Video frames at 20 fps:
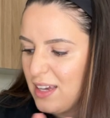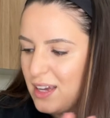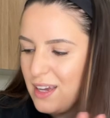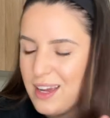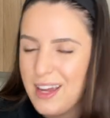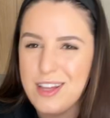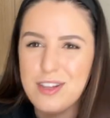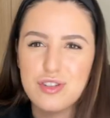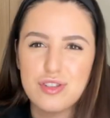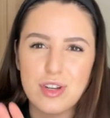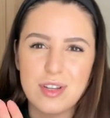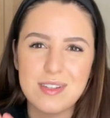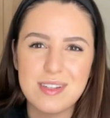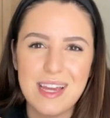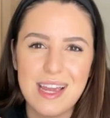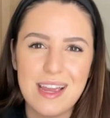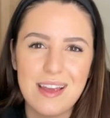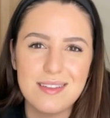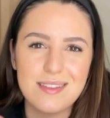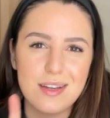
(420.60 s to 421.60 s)
it's just
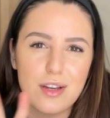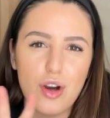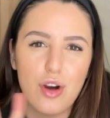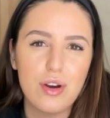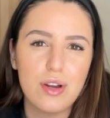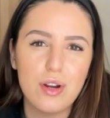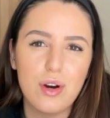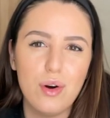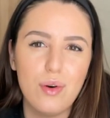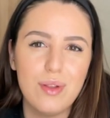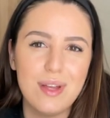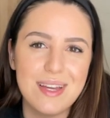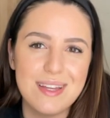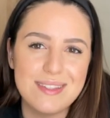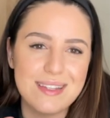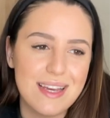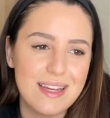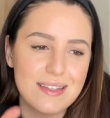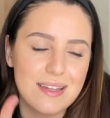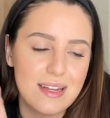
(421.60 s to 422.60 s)
easy. Coconut oil is
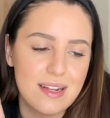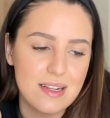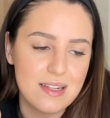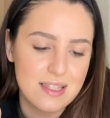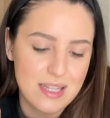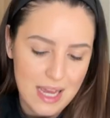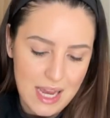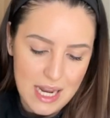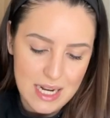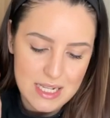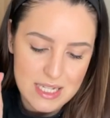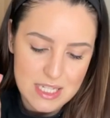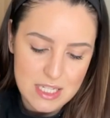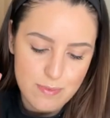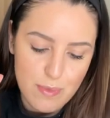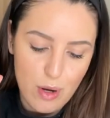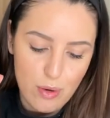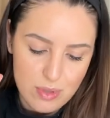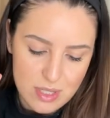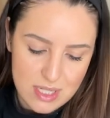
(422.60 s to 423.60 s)
easy and it, t- it
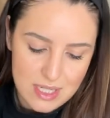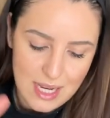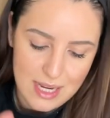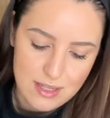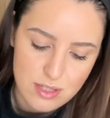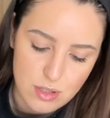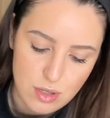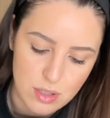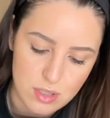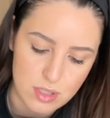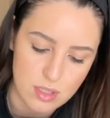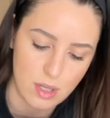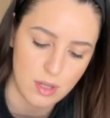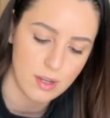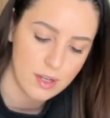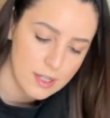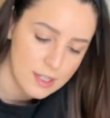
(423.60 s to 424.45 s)
smells and tastes good. So